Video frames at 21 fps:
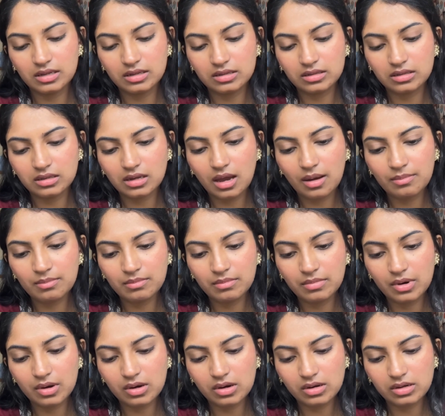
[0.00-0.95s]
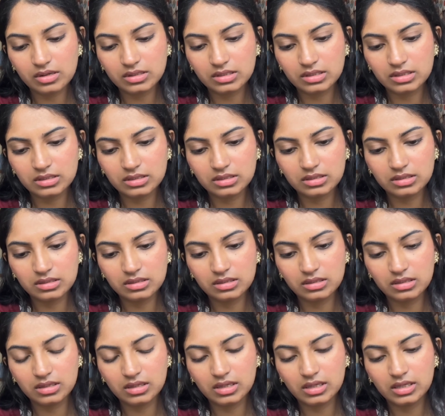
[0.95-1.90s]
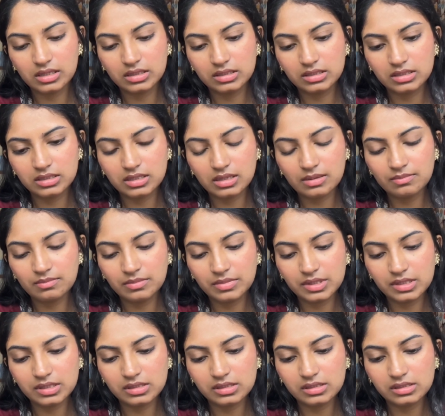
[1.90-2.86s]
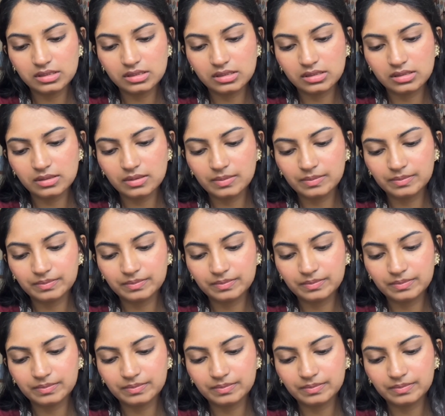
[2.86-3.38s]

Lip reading: numbers, symbols,